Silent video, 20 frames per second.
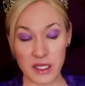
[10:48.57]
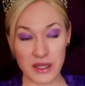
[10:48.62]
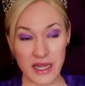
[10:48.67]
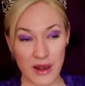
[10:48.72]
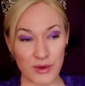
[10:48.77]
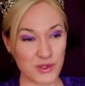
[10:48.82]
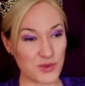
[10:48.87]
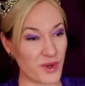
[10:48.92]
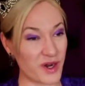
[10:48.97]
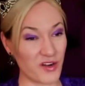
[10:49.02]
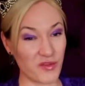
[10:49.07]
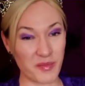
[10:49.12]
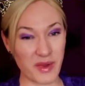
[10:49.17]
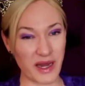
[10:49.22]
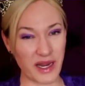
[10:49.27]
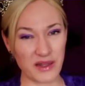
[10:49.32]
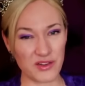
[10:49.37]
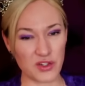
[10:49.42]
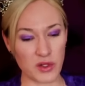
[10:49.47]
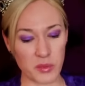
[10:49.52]
And that was one of
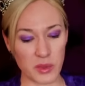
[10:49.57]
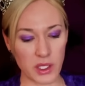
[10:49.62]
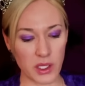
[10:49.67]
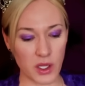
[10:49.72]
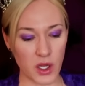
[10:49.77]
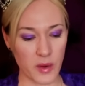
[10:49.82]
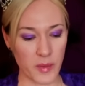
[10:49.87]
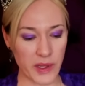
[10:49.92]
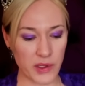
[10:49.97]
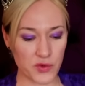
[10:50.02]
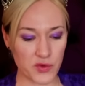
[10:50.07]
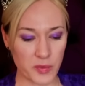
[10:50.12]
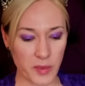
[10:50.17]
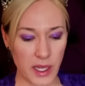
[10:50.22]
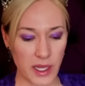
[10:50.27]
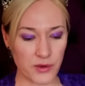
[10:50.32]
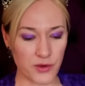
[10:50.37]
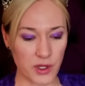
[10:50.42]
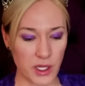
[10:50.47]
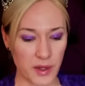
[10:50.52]
many similar comments,
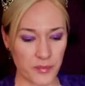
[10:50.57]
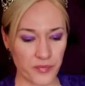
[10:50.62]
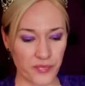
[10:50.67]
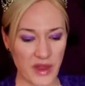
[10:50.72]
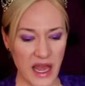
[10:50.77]
my dear.